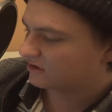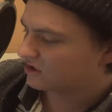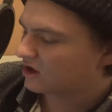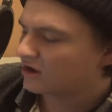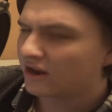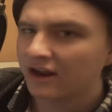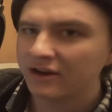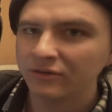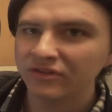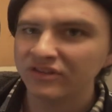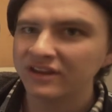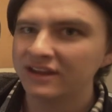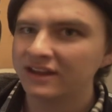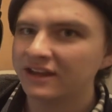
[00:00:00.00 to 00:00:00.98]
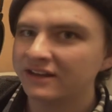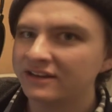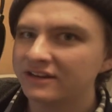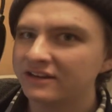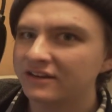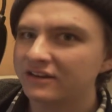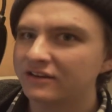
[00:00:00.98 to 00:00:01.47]
I don't think
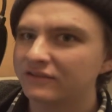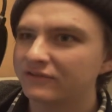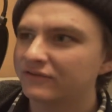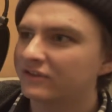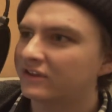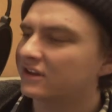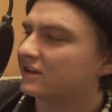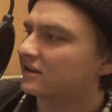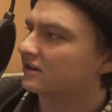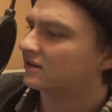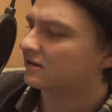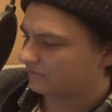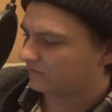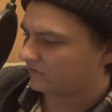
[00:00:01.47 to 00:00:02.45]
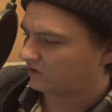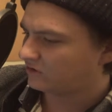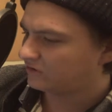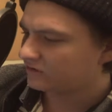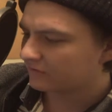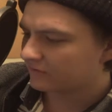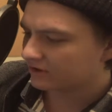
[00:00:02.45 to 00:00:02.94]
any of the
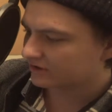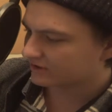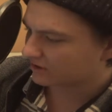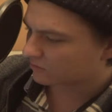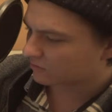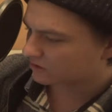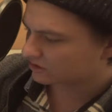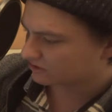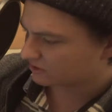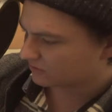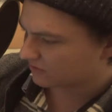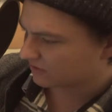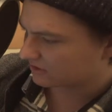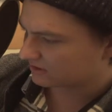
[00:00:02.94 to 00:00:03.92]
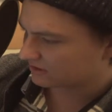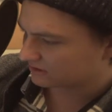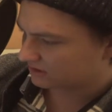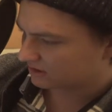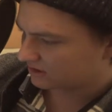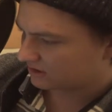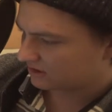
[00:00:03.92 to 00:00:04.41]
YouTube videos I watched told me about this.
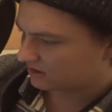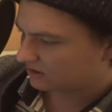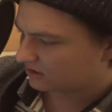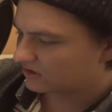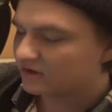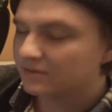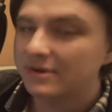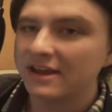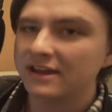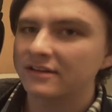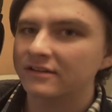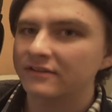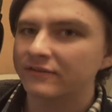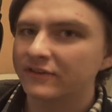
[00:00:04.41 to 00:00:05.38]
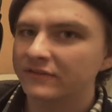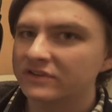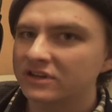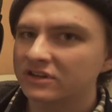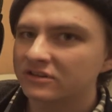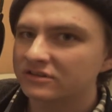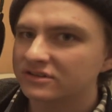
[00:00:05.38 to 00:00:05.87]
You have to pay
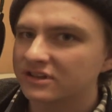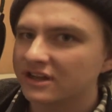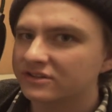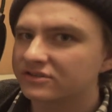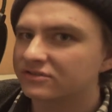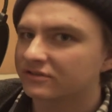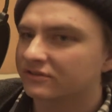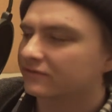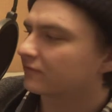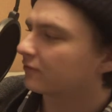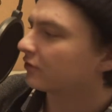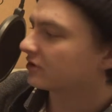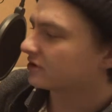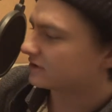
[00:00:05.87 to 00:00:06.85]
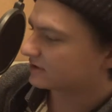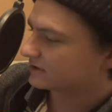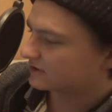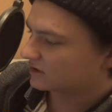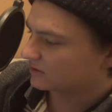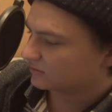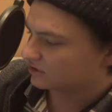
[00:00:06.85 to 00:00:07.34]
$15 extra for the
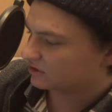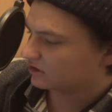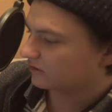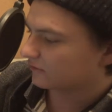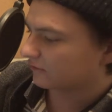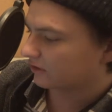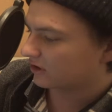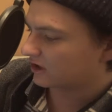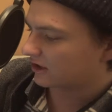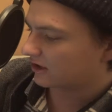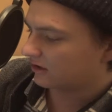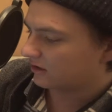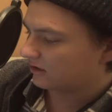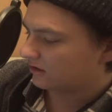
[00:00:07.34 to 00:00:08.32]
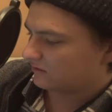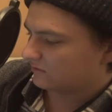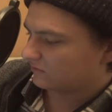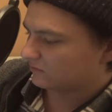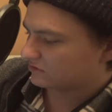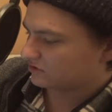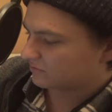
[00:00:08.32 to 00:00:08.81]
cinematographer kit,
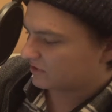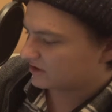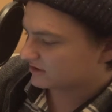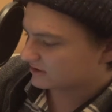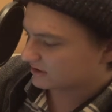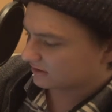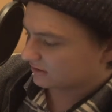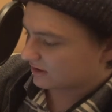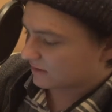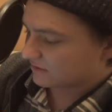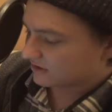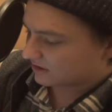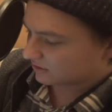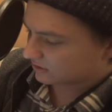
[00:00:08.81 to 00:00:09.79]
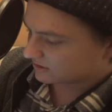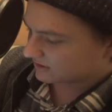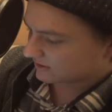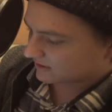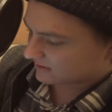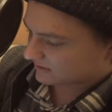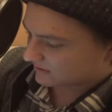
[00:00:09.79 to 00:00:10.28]
which basically, I mean, it looks
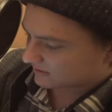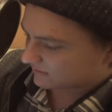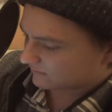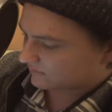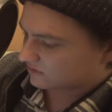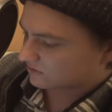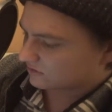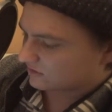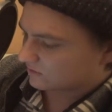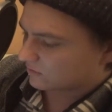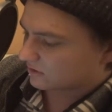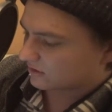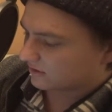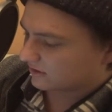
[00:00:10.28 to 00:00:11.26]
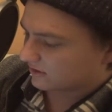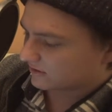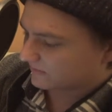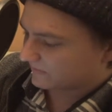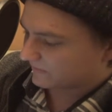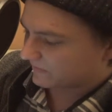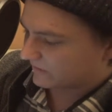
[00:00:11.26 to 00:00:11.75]
like it's totally worth it,
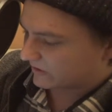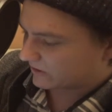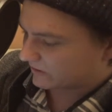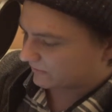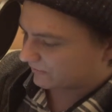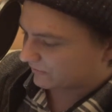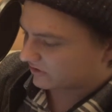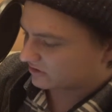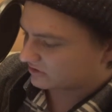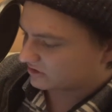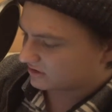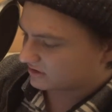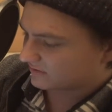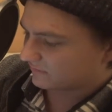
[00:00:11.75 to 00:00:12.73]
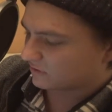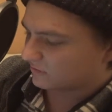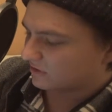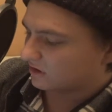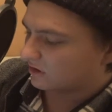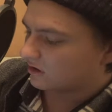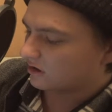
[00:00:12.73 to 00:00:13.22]
because you get to film
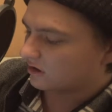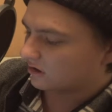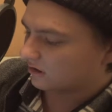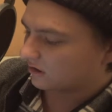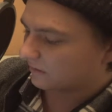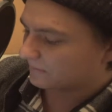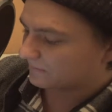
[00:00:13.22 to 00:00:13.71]
in log.